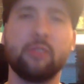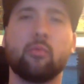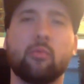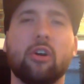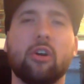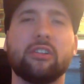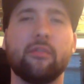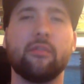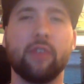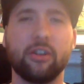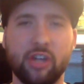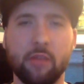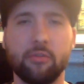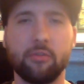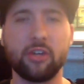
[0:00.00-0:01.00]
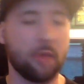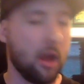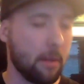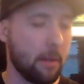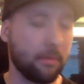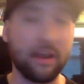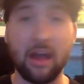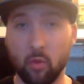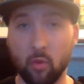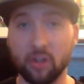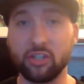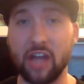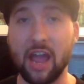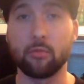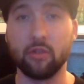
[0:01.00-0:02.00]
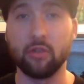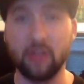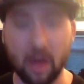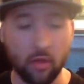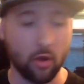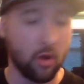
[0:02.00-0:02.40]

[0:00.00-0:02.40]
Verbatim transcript: World Heavyweight Championship, but at one time or another,